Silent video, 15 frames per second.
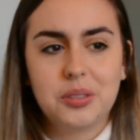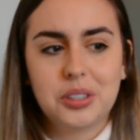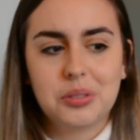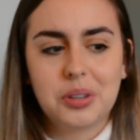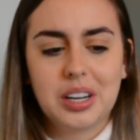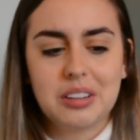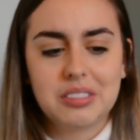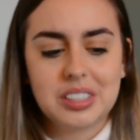which
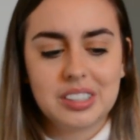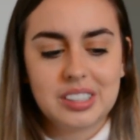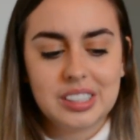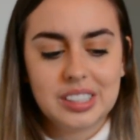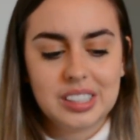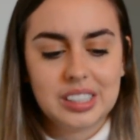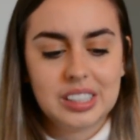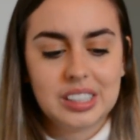one I was
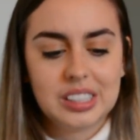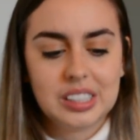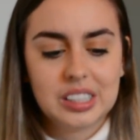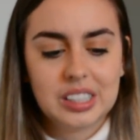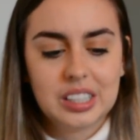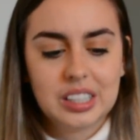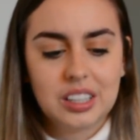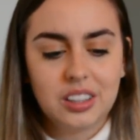on.
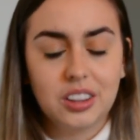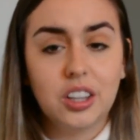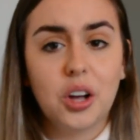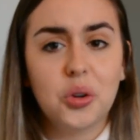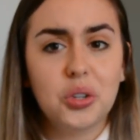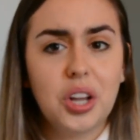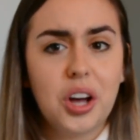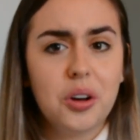
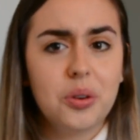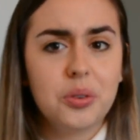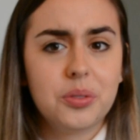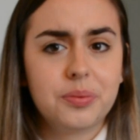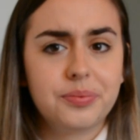Lolo?